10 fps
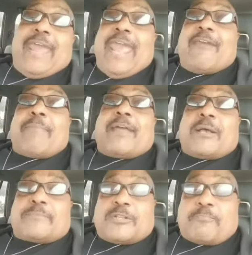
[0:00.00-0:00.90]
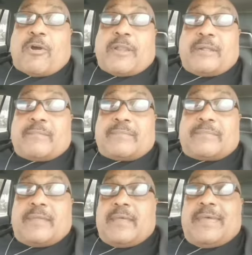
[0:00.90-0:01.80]
Everybody comes to the party.
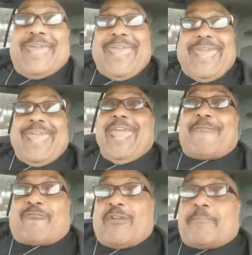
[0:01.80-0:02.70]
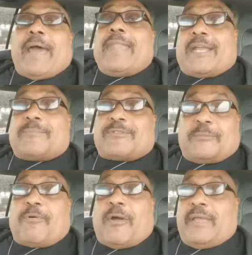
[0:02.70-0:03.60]
Everybody comes to
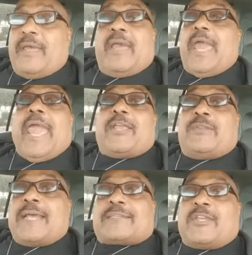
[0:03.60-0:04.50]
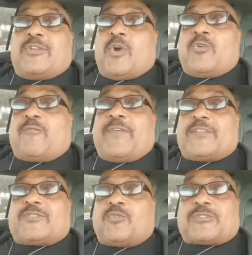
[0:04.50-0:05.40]
the party, and next thing you know, you
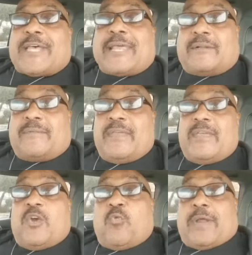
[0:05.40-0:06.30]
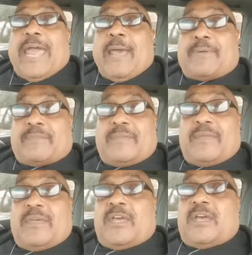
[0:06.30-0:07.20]
feel suicidal. What happened?
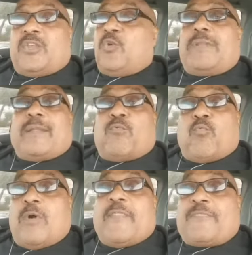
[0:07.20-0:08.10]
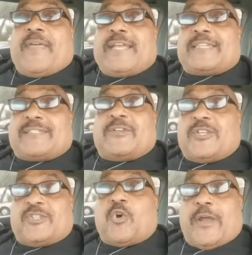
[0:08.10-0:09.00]
You let one thing steal
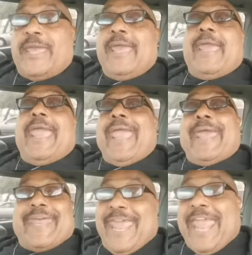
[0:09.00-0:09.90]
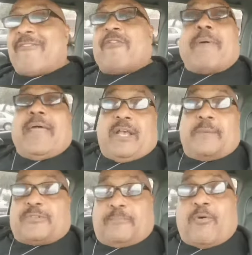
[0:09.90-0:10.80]
your joy, and everybody
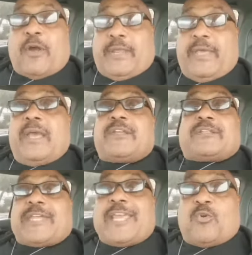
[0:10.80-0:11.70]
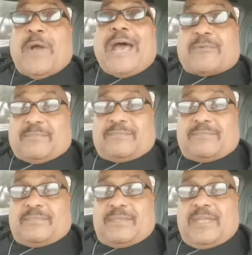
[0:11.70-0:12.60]
comes to the party to take you out.
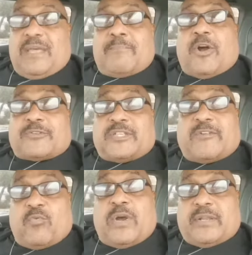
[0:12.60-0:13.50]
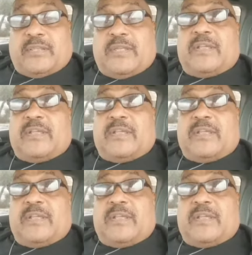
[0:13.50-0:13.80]
Because the devil, what?